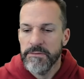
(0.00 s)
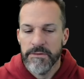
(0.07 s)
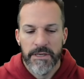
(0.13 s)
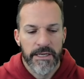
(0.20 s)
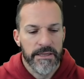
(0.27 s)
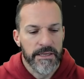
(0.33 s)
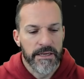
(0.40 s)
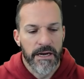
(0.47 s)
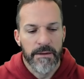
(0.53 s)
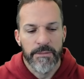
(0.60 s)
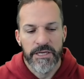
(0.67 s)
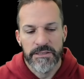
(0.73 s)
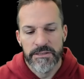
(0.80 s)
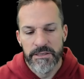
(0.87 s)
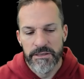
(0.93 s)
in the
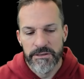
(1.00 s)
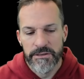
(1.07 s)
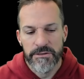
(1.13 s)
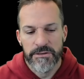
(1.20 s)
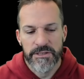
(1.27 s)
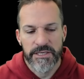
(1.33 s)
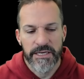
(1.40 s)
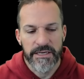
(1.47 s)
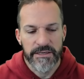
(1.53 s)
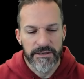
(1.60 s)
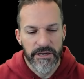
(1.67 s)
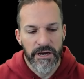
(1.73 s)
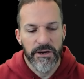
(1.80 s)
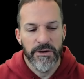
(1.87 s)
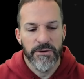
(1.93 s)
comments here, you'll see,
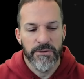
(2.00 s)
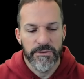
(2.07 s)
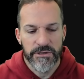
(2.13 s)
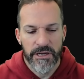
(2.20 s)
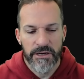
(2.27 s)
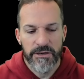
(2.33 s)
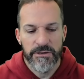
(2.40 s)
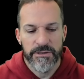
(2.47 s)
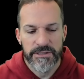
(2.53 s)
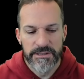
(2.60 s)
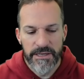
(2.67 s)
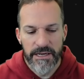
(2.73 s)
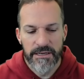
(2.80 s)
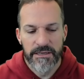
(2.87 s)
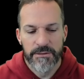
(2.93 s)
no, it's
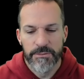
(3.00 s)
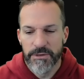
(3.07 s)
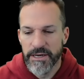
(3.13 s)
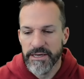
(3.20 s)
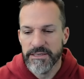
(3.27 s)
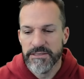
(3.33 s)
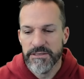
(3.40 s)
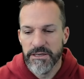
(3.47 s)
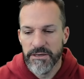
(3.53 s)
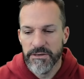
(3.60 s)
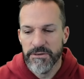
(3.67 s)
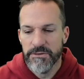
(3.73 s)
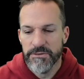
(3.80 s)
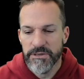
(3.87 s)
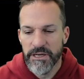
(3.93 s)
not a good price.
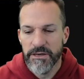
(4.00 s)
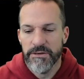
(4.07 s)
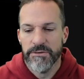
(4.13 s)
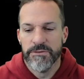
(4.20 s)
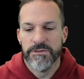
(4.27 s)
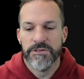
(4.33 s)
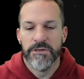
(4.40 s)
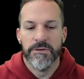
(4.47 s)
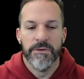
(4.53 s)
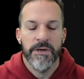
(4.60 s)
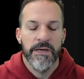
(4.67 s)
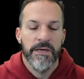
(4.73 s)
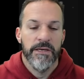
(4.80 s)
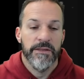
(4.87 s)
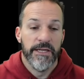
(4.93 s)
No. So
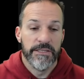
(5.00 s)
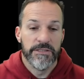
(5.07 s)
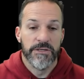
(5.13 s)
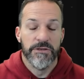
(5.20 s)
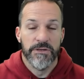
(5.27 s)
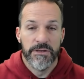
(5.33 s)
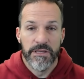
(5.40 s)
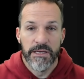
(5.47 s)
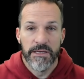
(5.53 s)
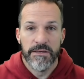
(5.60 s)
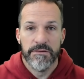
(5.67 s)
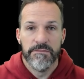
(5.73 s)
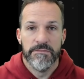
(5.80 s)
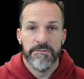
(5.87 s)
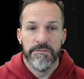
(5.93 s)
that's a good
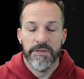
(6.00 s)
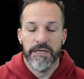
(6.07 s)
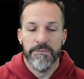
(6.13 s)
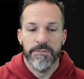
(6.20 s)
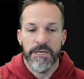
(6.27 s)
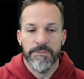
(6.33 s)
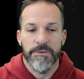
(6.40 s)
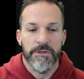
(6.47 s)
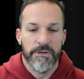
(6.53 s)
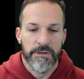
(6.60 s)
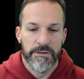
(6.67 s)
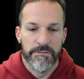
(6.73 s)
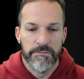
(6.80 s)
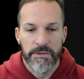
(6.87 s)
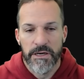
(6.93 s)
thing that people
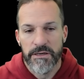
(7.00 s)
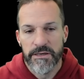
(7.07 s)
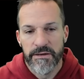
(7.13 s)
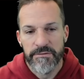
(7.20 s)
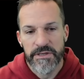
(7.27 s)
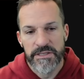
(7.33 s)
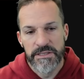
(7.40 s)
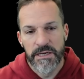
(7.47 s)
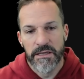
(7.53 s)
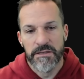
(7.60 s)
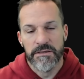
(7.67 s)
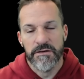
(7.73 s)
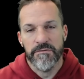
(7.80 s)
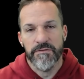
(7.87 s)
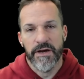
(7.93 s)
are giving
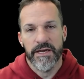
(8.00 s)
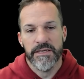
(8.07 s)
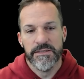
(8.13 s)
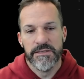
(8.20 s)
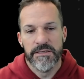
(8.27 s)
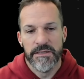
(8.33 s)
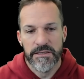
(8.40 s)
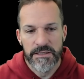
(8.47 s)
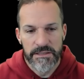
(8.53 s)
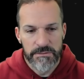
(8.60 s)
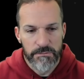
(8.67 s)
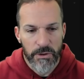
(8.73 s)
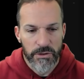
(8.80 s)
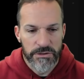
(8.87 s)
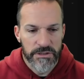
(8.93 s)
solid advice in
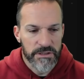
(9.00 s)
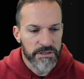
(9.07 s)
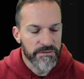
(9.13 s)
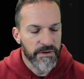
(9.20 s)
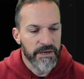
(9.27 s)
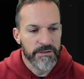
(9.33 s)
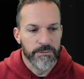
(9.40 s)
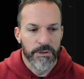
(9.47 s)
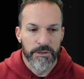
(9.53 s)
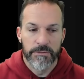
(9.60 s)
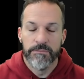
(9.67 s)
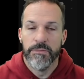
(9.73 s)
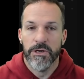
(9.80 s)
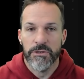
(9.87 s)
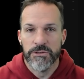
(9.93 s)
these. Most of these Facebook
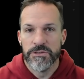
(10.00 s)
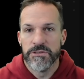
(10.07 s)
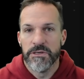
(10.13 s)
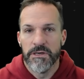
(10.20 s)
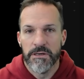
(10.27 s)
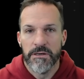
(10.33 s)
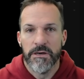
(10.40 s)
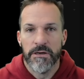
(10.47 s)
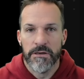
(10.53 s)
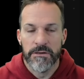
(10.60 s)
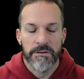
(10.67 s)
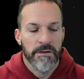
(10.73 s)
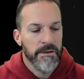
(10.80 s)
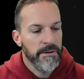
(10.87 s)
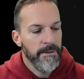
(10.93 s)
posts
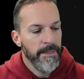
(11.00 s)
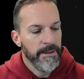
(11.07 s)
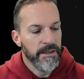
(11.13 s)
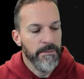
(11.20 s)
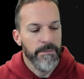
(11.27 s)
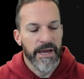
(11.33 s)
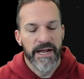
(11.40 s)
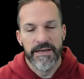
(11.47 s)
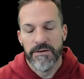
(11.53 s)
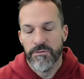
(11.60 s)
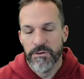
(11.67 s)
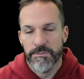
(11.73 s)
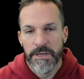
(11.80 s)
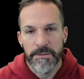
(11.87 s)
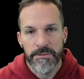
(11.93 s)
are combated
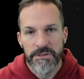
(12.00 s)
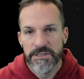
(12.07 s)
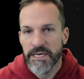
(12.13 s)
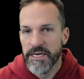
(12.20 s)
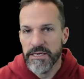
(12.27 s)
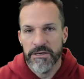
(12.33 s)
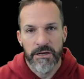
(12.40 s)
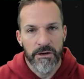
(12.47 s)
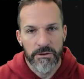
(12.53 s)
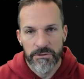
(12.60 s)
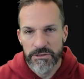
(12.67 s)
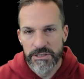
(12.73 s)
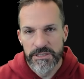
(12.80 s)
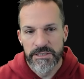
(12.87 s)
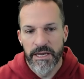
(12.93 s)
with people saying, no,
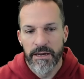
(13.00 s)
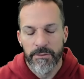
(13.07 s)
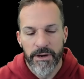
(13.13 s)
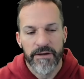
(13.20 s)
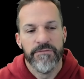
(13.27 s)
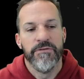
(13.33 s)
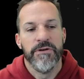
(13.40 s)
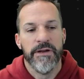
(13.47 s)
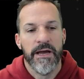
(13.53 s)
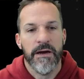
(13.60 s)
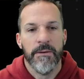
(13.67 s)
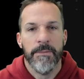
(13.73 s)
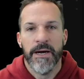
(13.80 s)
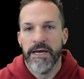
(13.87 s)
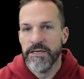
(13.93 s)
just stay away for
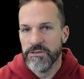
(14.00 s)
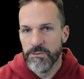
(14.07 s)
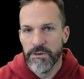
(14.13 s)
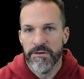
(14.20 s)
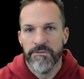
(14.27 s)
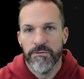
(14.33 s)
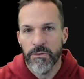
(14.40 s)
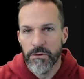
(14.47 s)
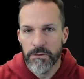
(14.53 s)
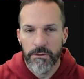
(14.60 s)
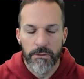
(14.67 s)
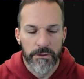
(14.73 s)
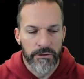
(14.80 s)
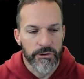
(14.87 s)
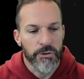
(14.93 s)
now, buy a 24
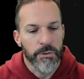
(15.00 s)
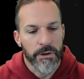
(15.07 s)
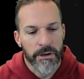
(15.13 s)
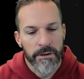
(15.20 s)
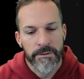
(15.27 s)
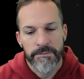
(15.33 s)
or newer.